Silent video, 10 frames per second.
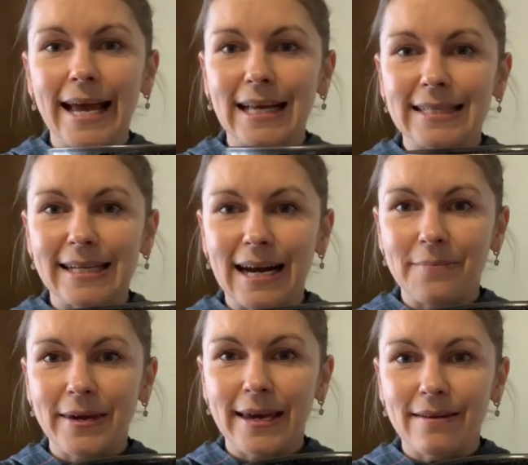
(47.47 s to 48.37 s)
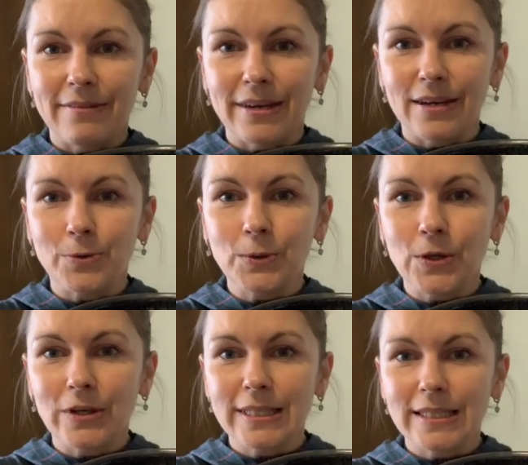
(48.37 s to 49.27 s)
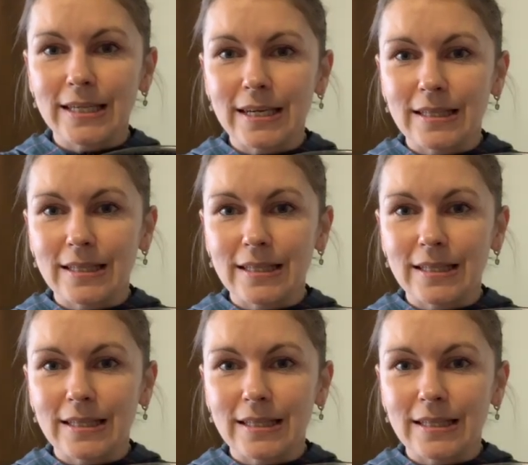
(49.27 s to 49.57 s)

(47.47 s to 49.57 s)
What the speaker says: and I'm having oolong tea,